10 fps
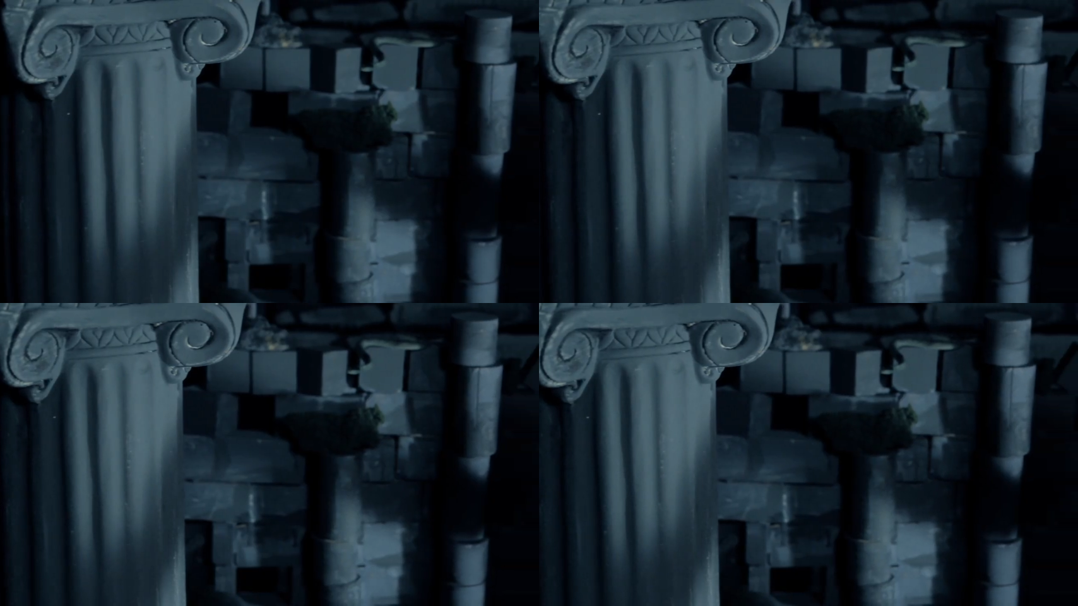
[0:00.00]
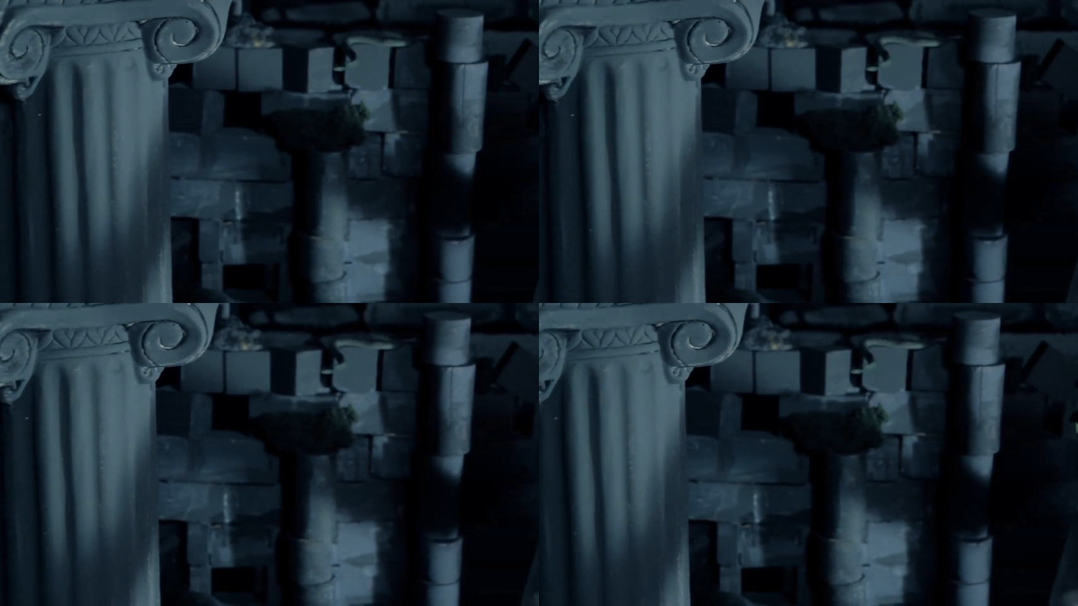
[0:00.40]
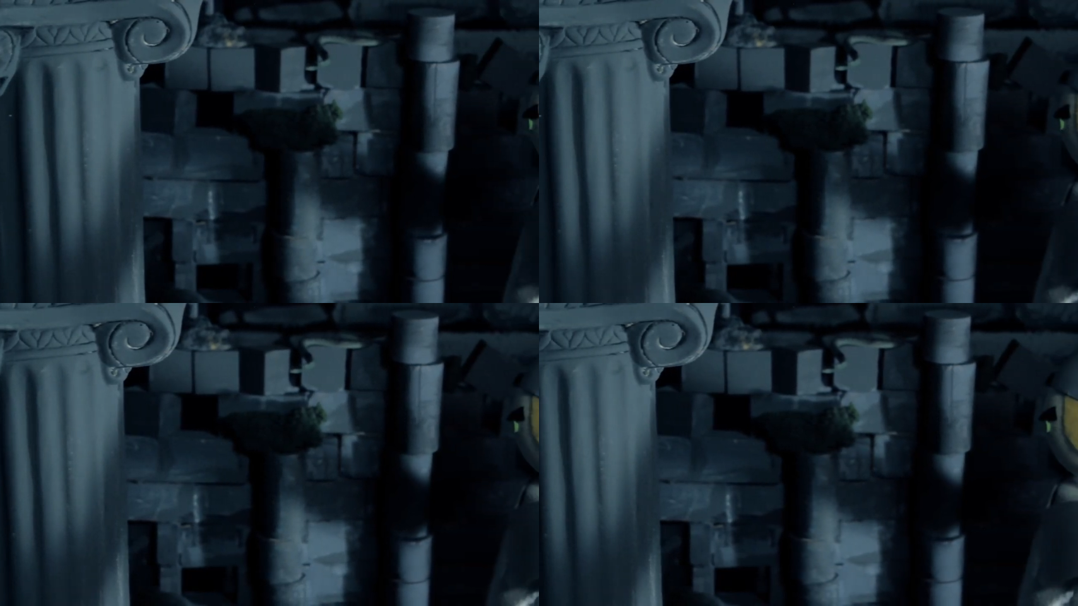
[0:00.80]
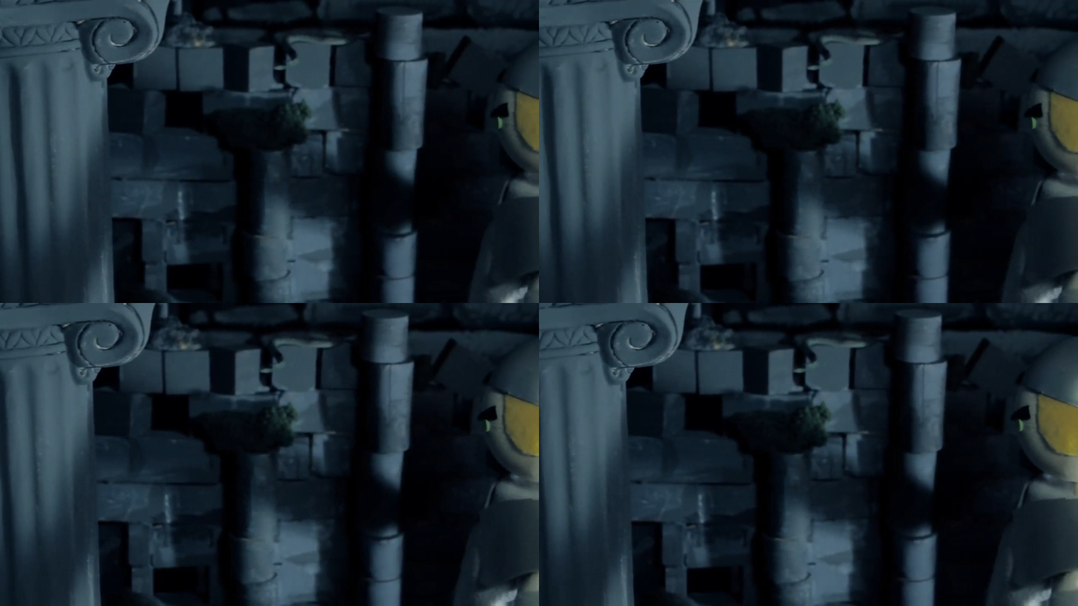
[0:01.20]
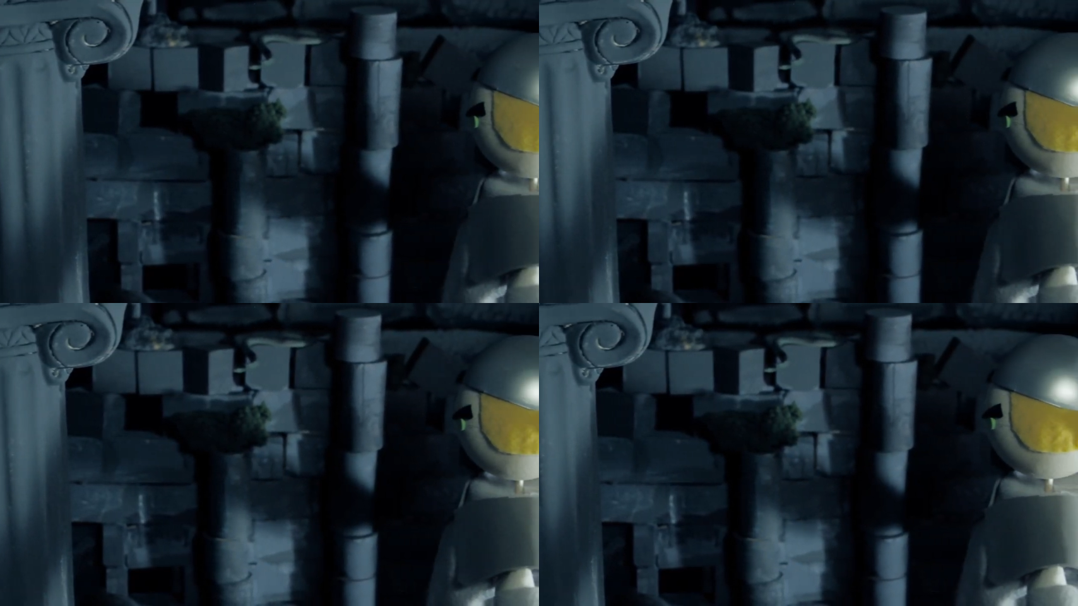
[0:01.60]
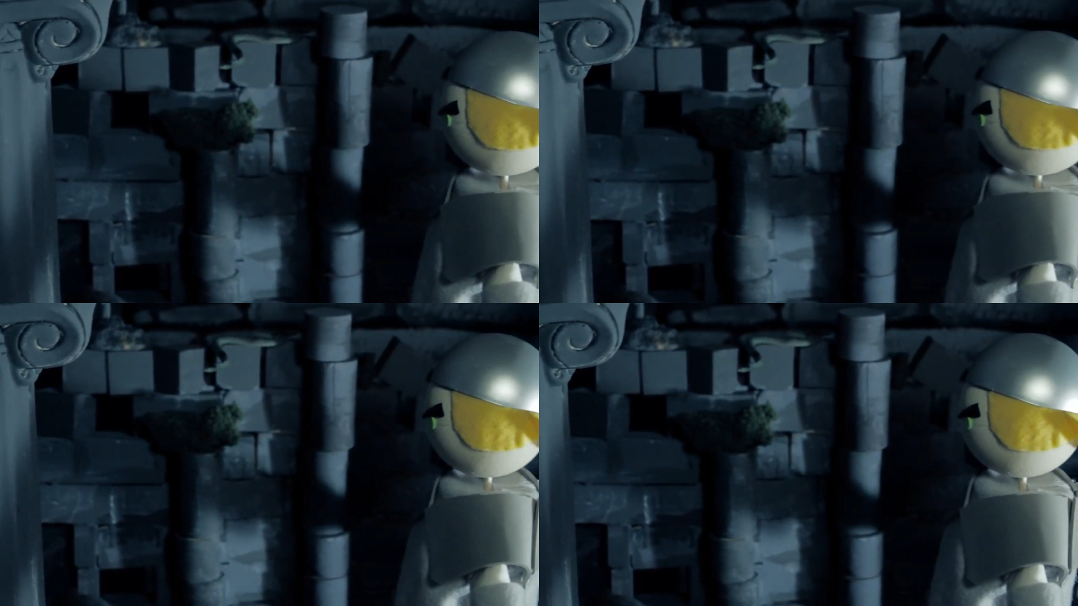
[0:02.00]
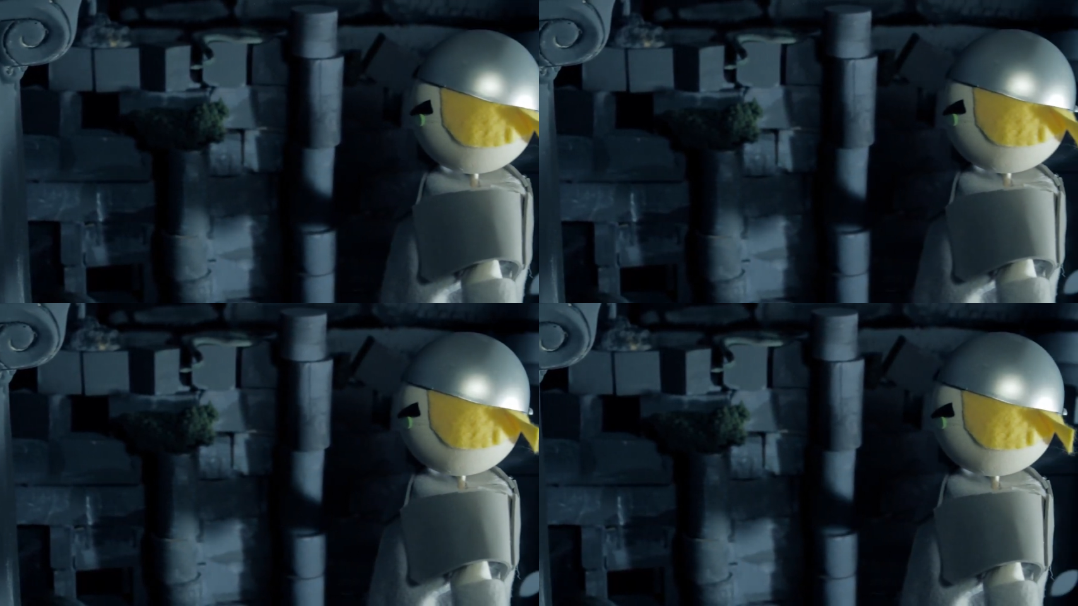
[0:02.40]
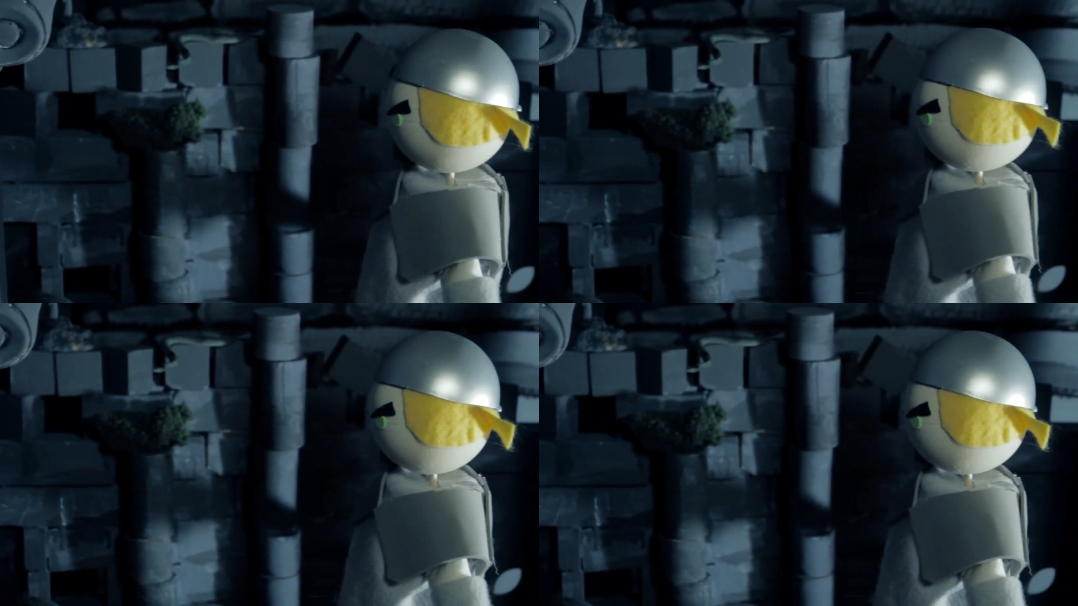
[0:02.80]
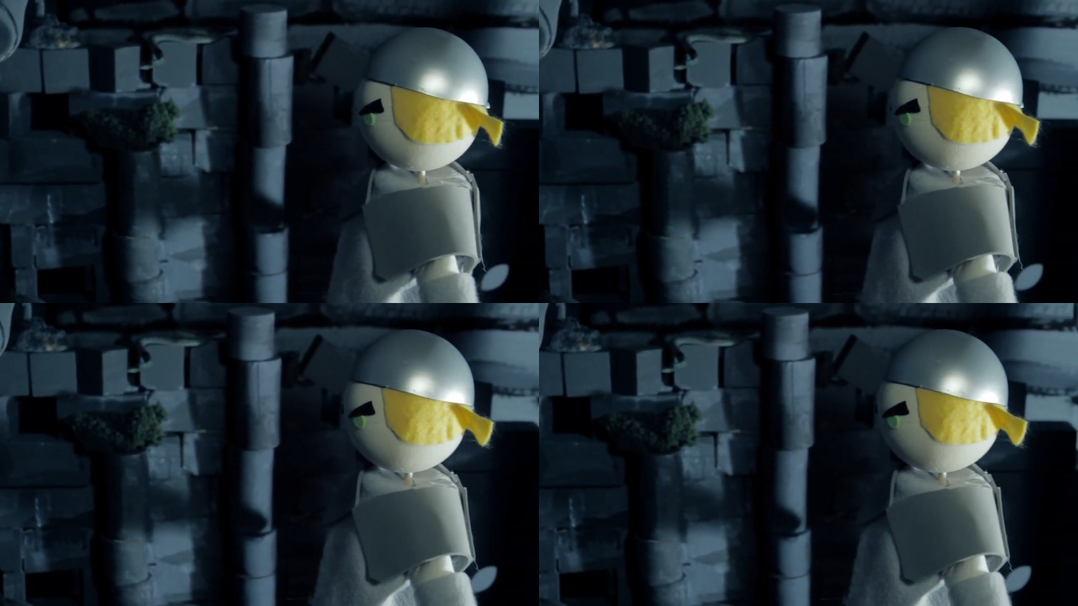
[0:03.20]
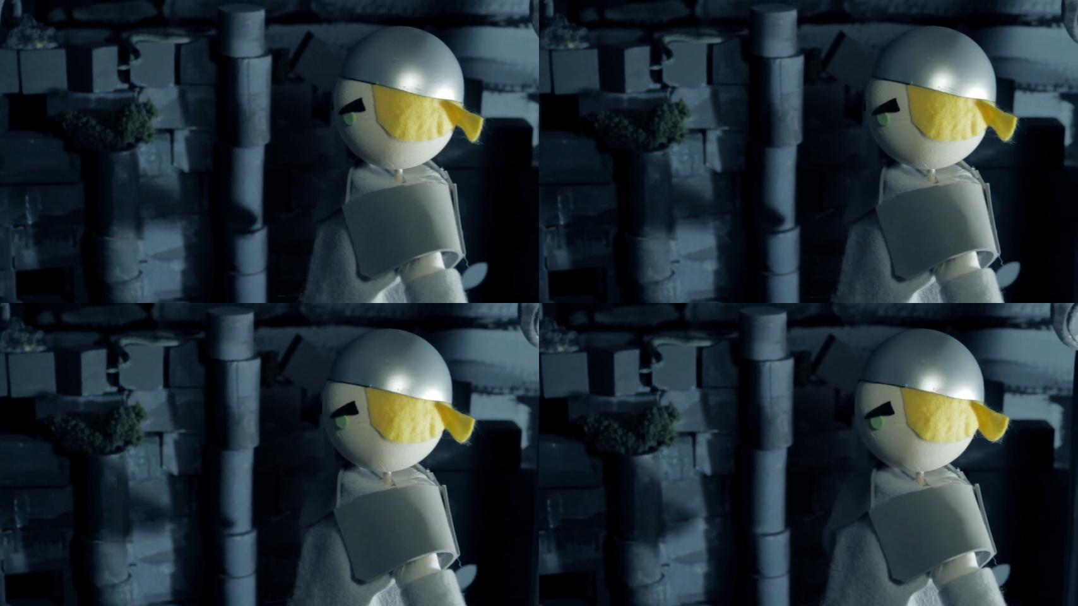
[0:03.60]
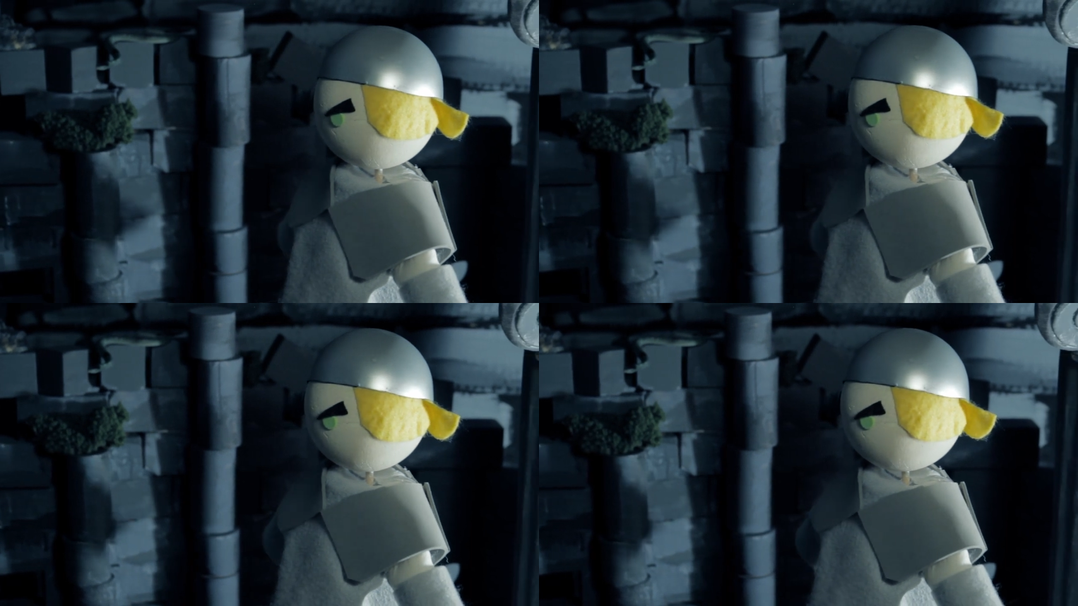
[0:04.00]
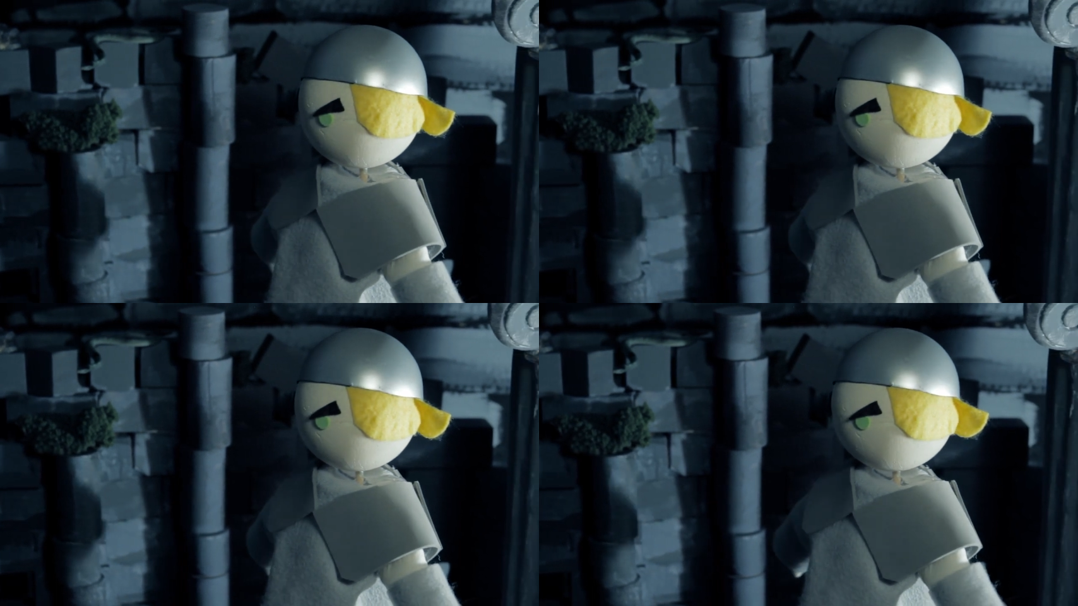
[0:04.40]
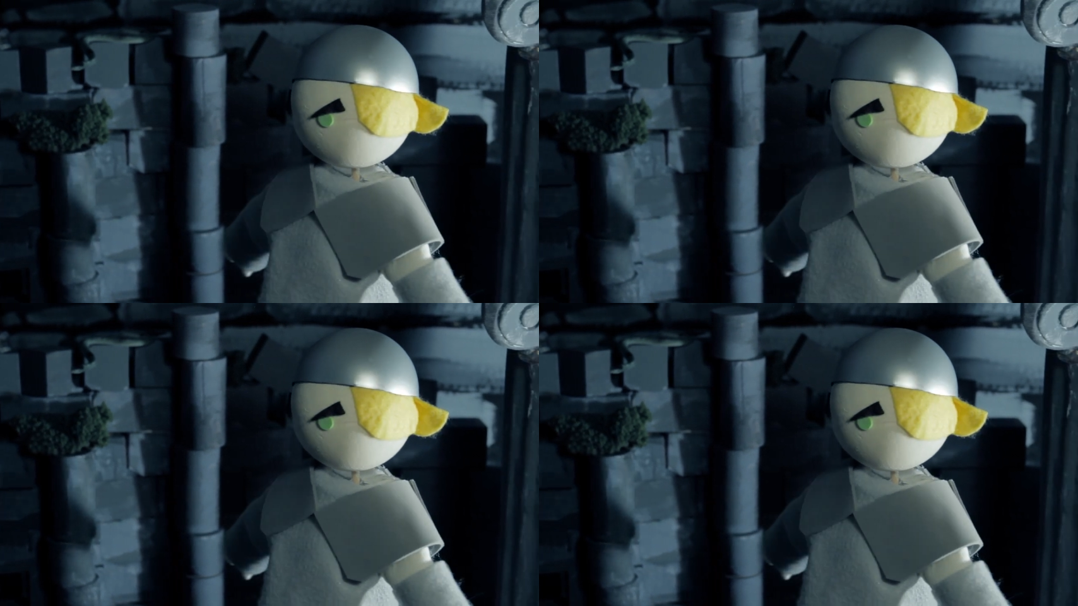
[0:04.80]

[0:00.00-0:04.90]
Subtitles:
Nobody's mouth can be seen.